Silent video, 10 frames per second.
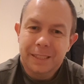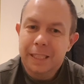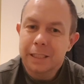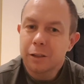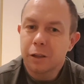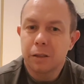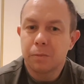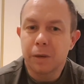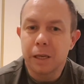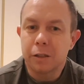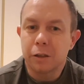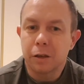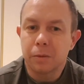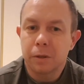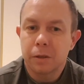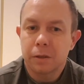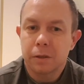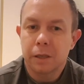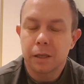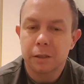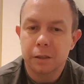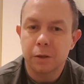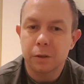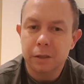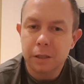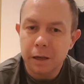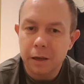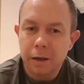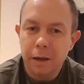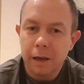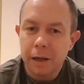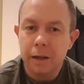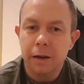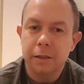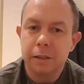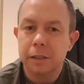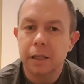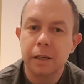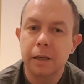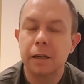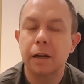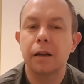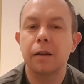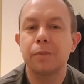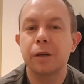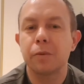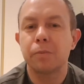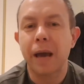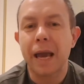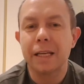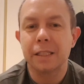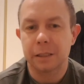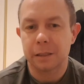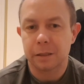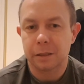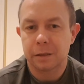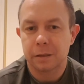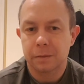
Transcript: It's not a big job. Just use the little stick and a little bit of patience.